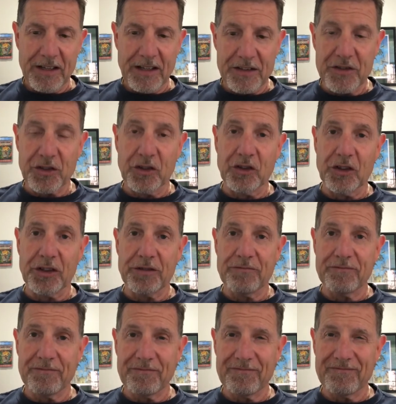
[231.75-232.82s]
I sold it
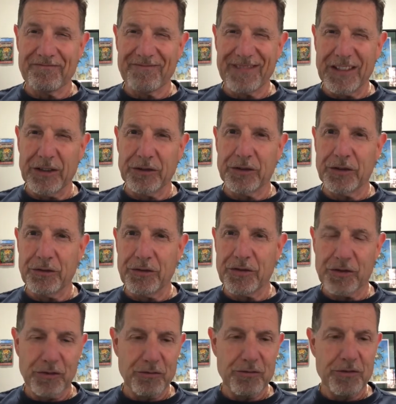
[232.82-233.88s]
a little too
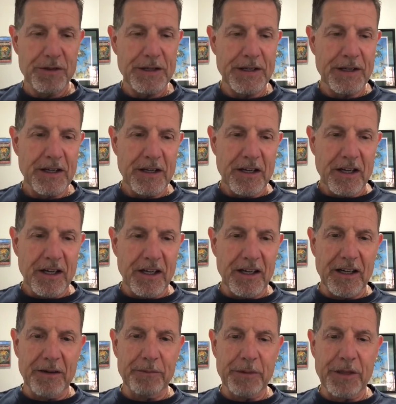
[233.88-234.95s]
soon.
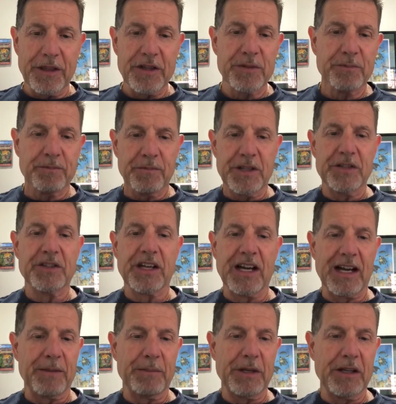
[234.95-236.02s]
But this
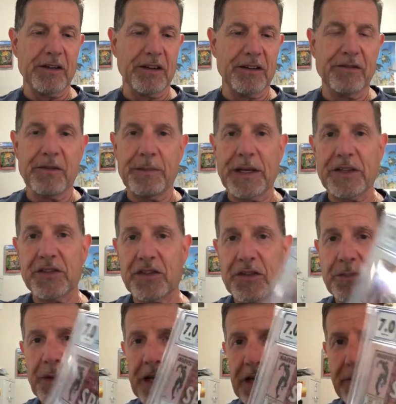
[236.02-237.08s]
copy of Amazing
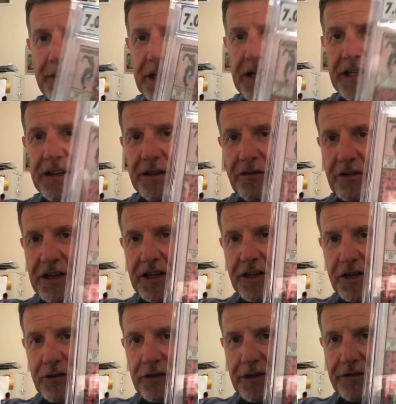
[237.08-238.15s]
Spiderman
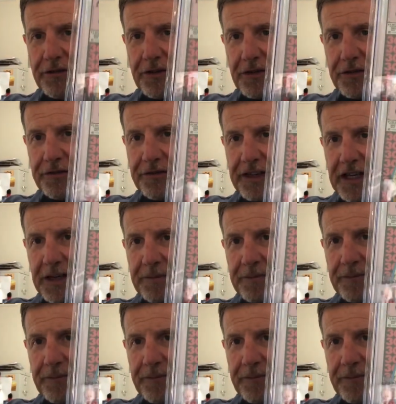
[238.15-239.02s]
300 First Venom